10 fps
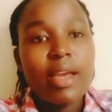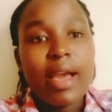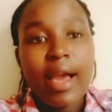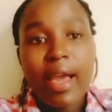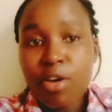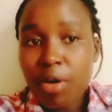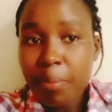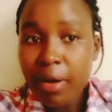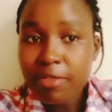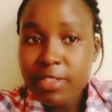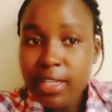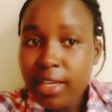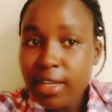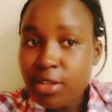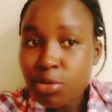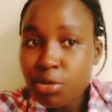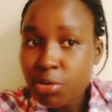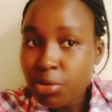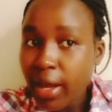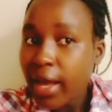I hope I've taken you
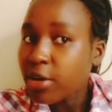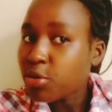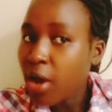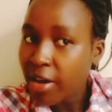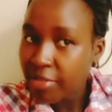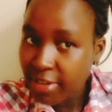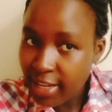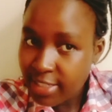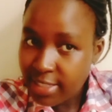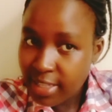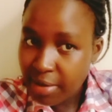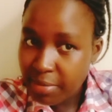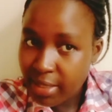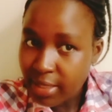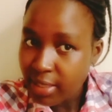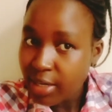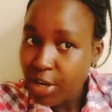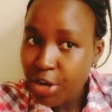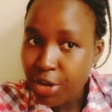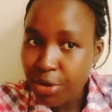through and you have learned something
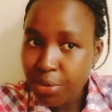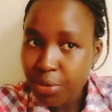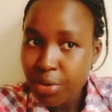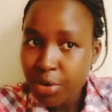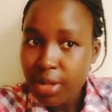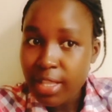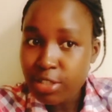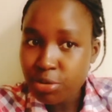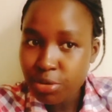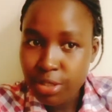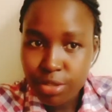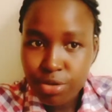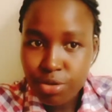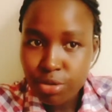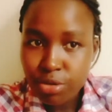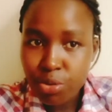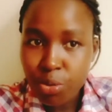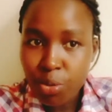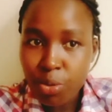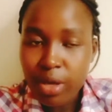new that you did not
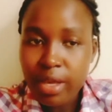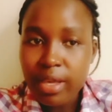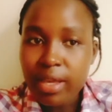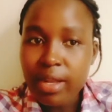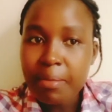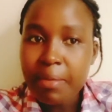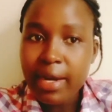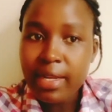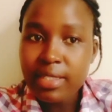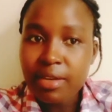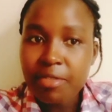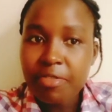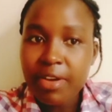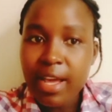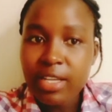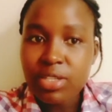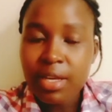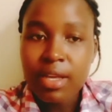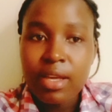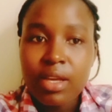know in managing fracture.
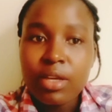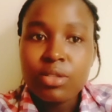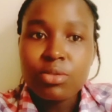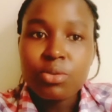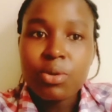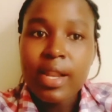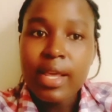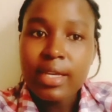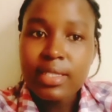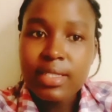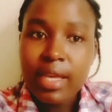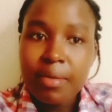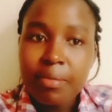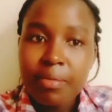So next time,